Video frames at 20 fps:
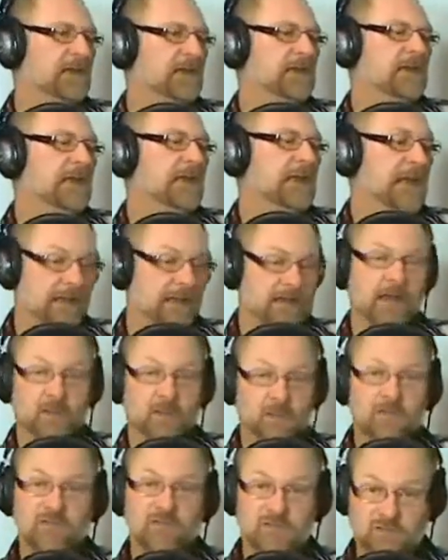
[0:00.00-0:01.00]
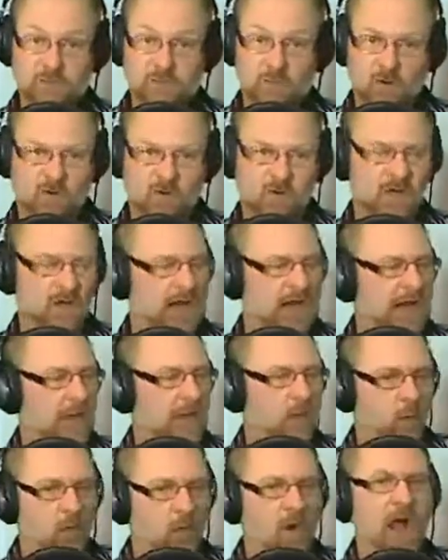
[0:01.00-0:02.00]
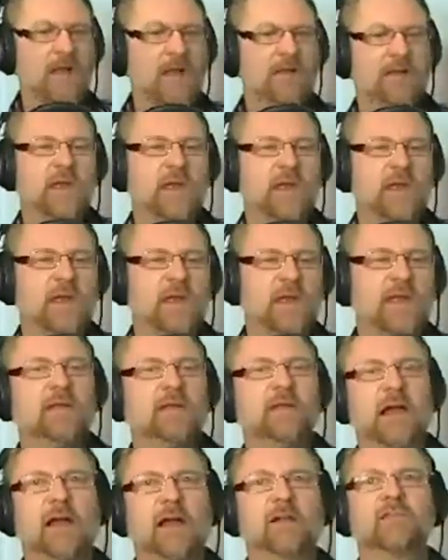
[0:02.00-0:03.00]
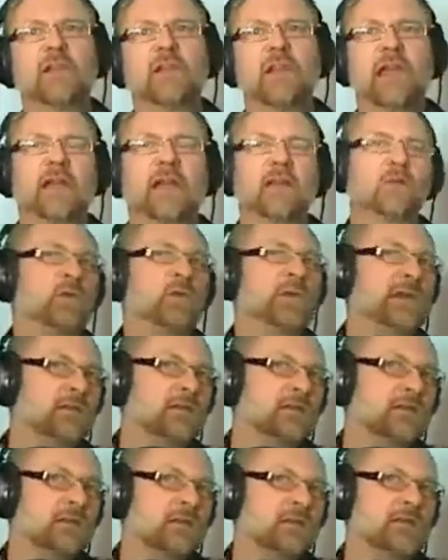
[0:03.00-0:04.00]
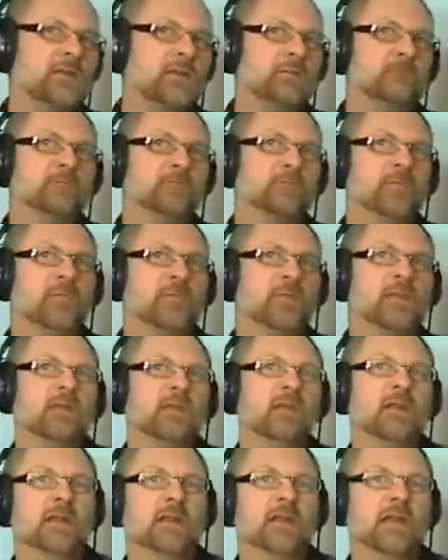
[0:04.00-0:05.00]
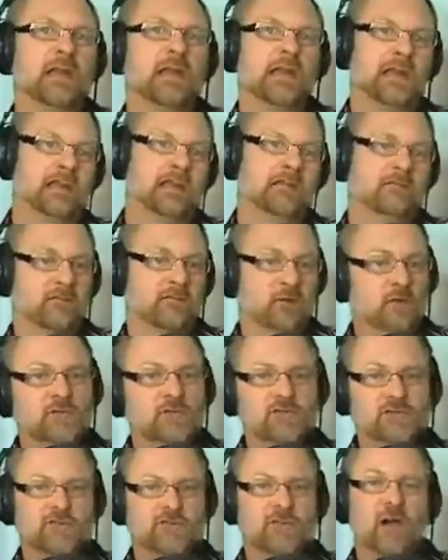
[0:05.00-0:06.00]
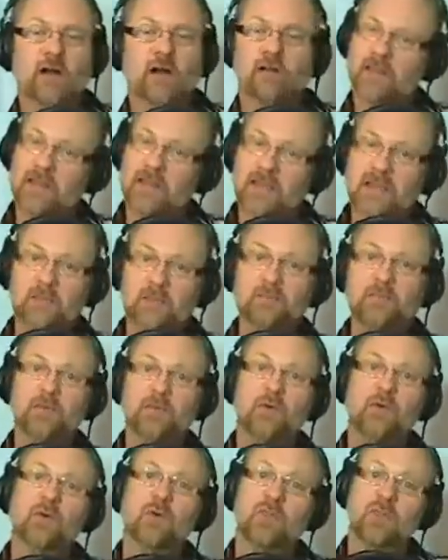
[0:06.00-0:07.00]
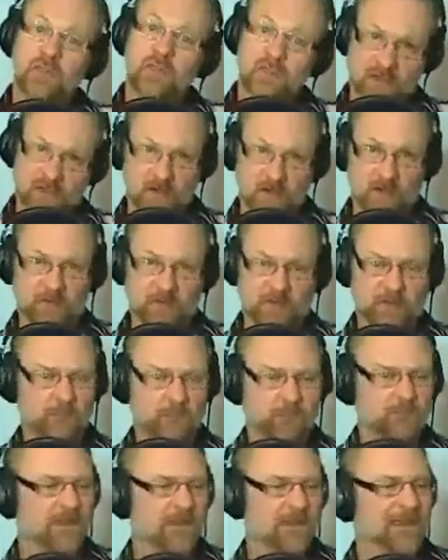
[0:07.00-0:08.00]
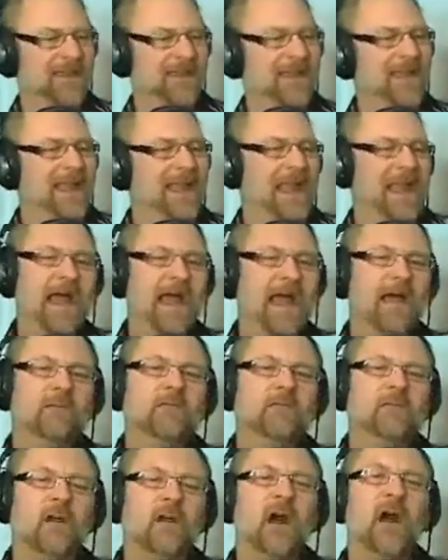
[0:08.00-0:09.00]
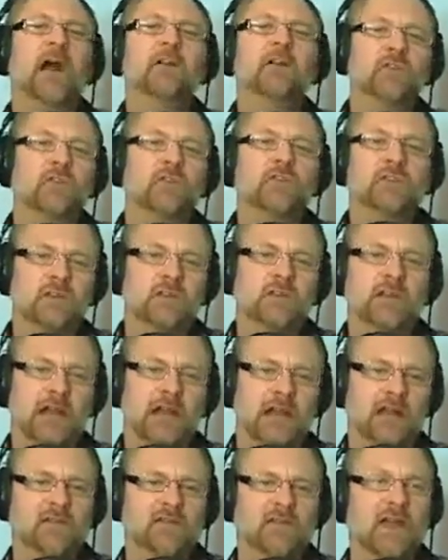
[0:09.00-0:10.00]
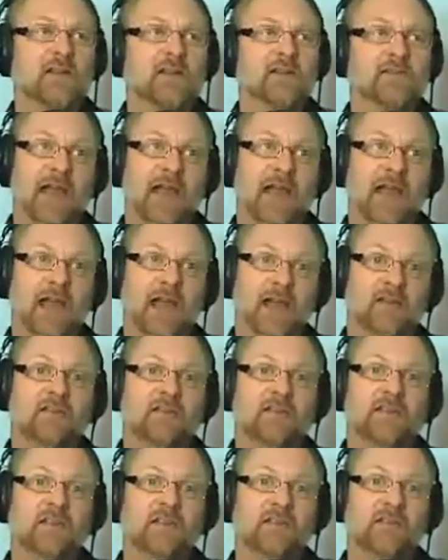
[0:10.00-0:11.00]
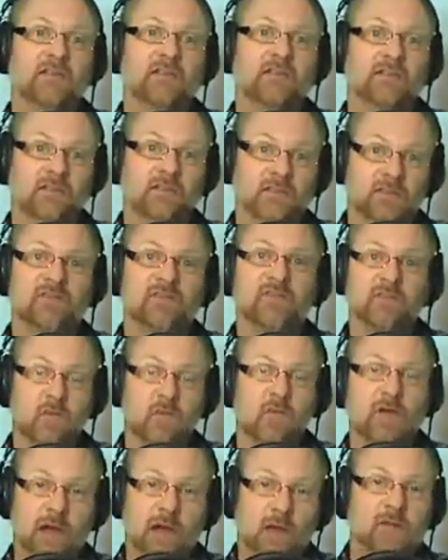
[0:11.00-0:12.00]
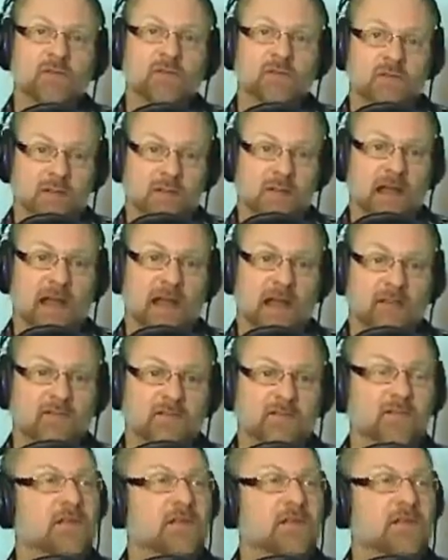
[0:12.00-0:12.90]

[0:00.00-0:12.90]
and I used to smoke, I walked into a class, and we learned a version of hypnotherapy. After I took the class, actually the first 4 hours of the class,